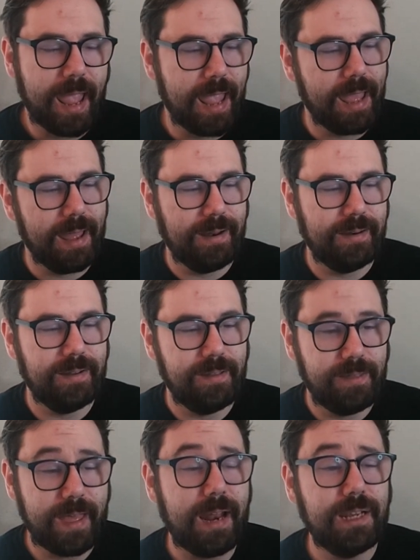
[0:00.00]
And
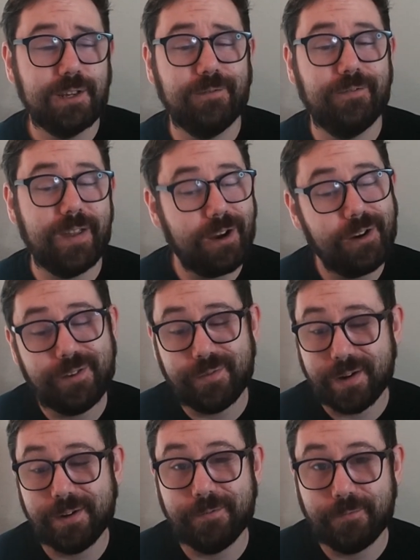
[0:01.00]
that is very,
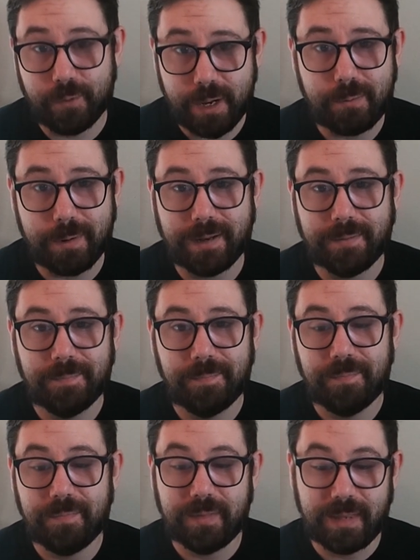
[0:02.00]
very frequent
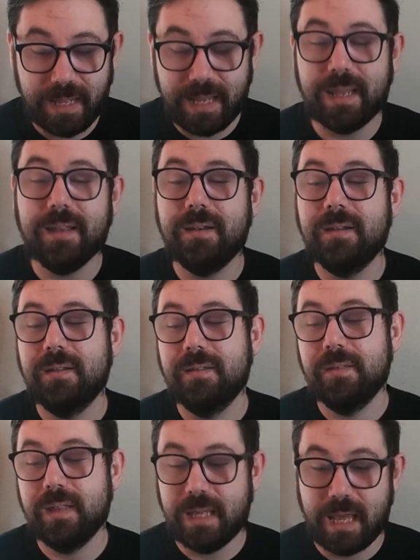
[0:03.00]

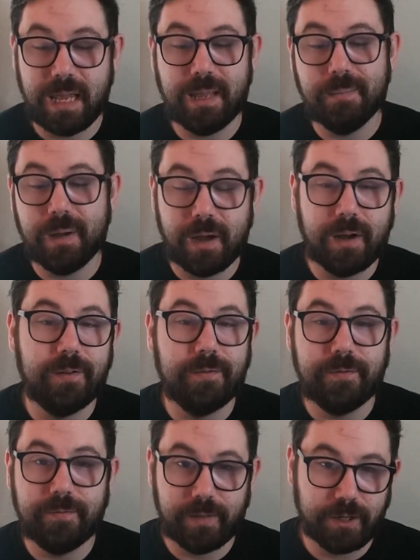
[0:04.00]
in the game
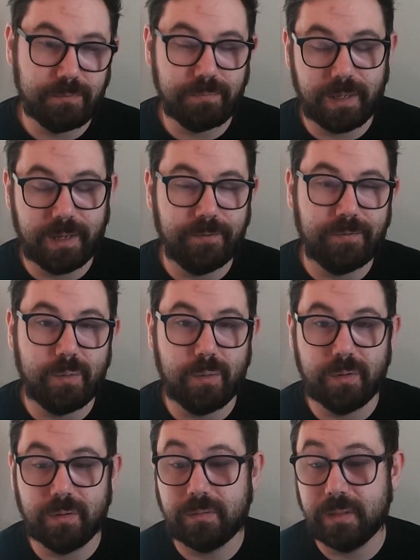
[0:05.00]
of Flesh and Blood
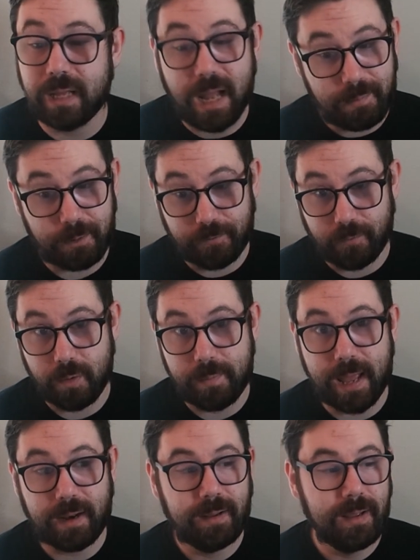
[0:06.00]
for the Commoner
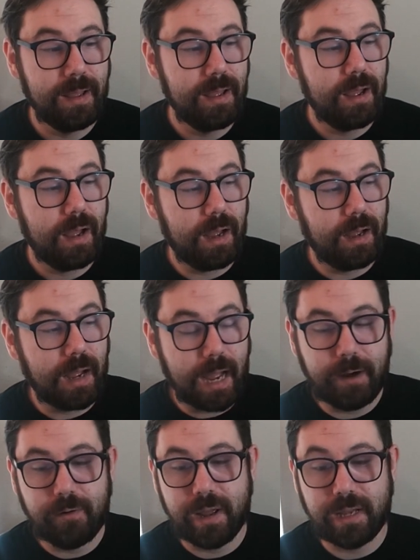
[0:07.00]
format.
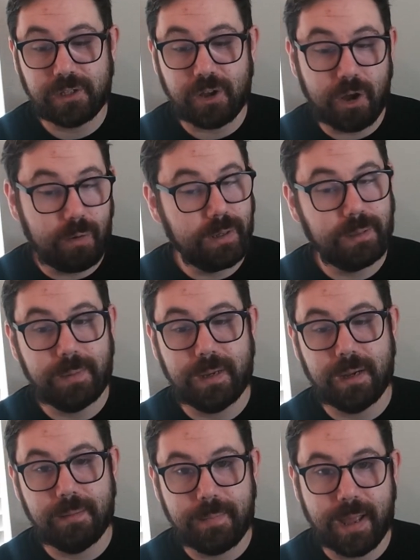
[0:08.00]
Ira has always
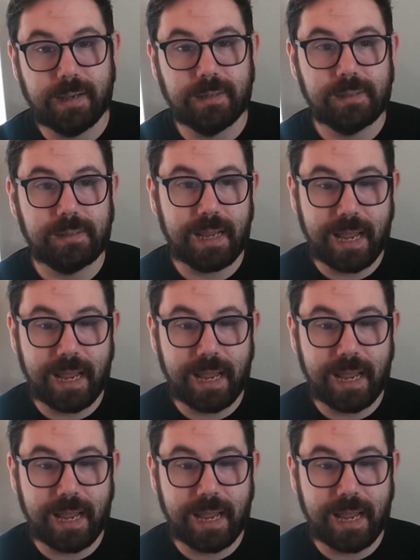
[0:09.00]
been a menace,